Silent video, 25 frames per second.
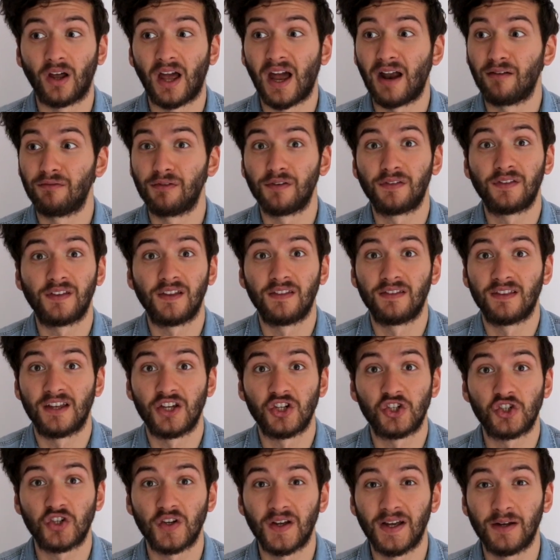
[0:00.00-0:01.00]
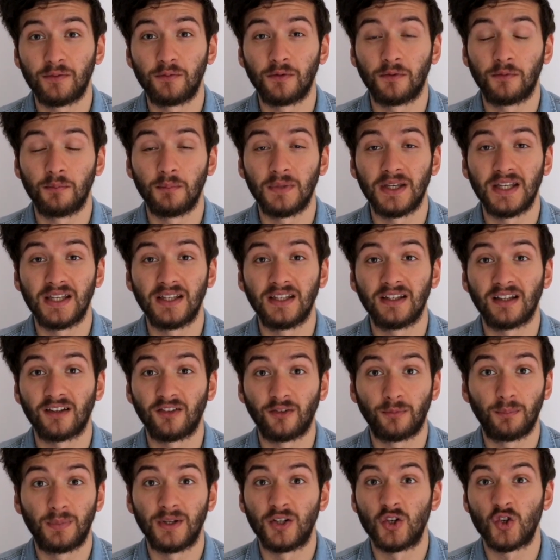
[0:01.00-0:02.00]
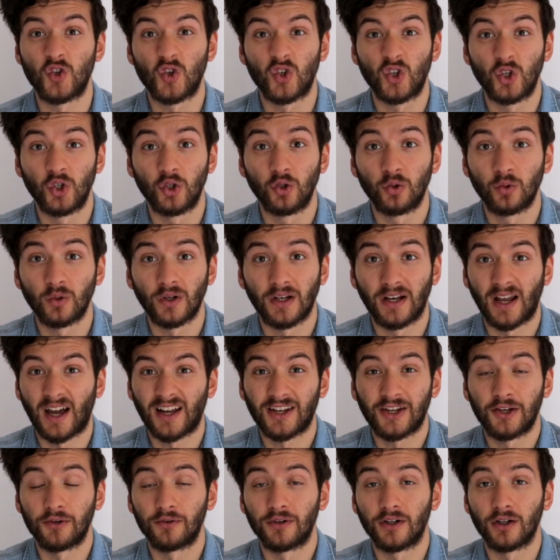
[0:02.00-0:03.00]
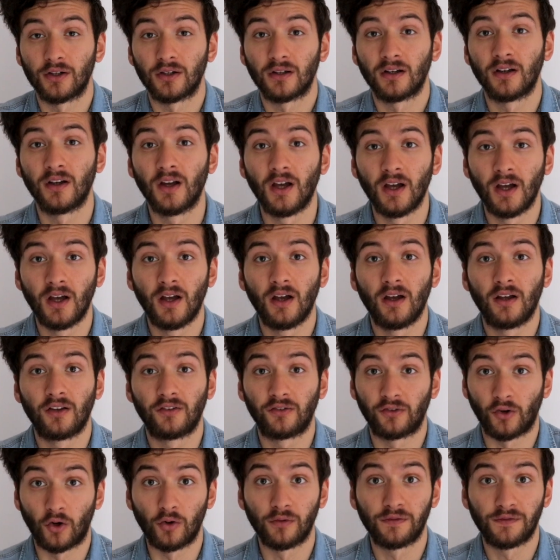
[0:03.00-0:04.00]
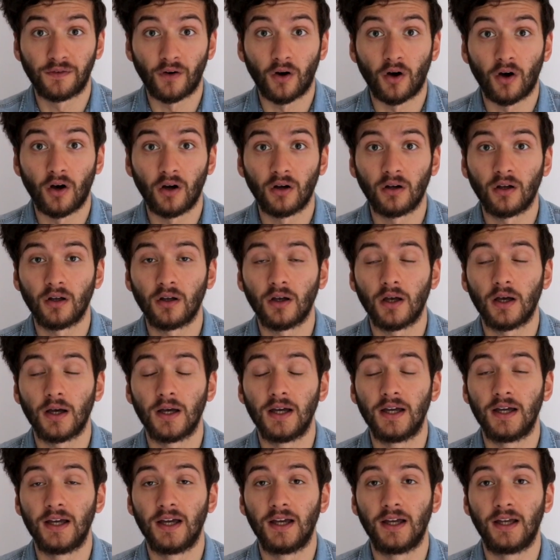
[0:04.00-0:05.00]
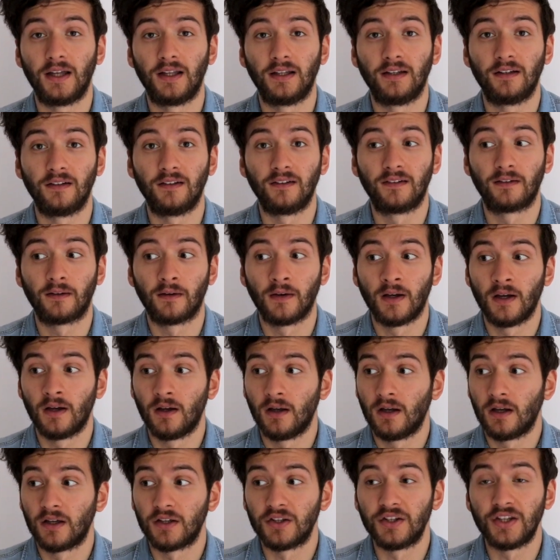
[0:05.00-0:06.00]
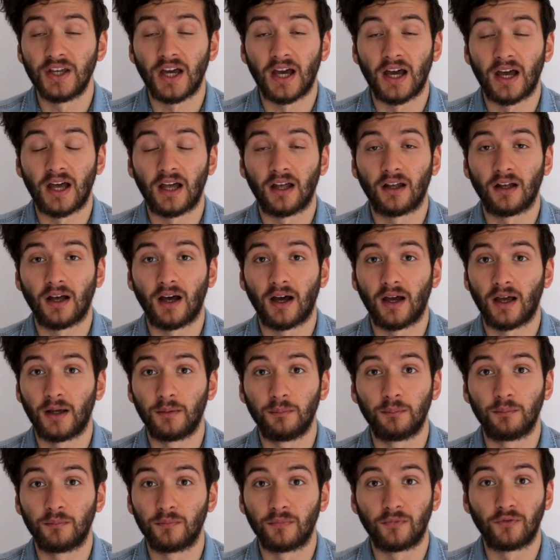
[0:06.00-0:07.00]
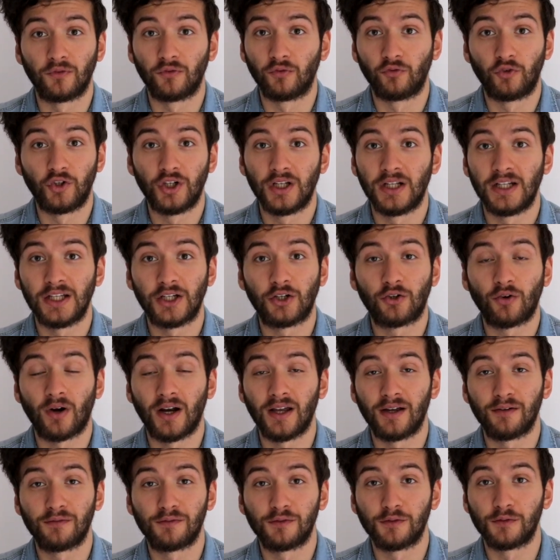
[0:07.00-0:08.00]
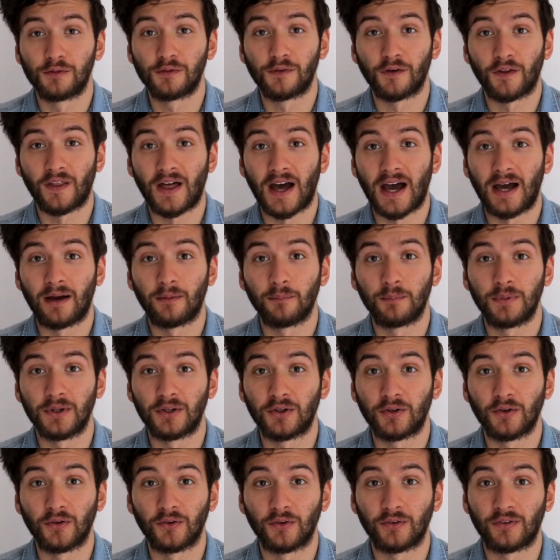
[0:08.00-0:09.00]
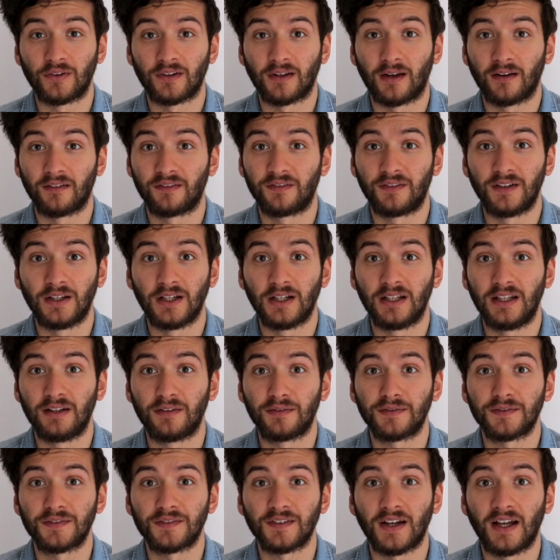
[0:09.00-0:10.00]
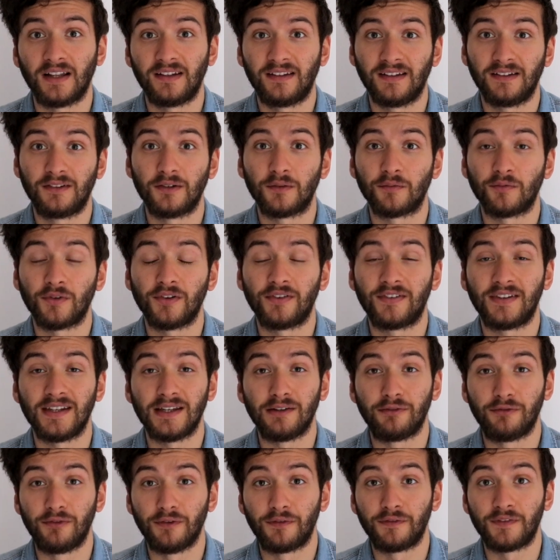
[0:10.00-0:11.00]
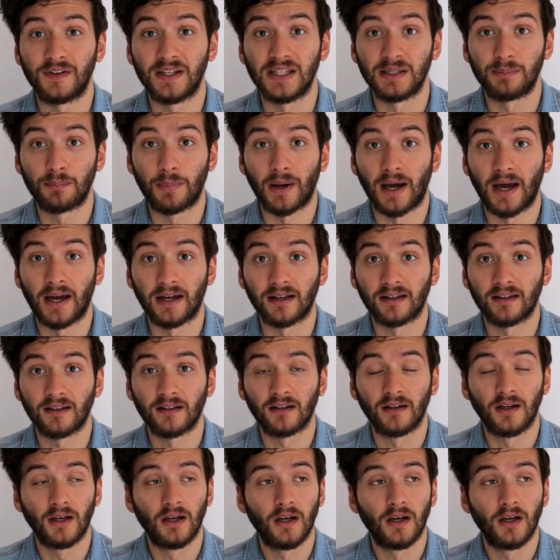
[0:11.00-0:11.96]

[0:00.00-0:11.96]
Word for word: everything they shared with me has been true and accurate so far. And yeah, I'm really grateful for that, because I feel if I didn't receive the feedback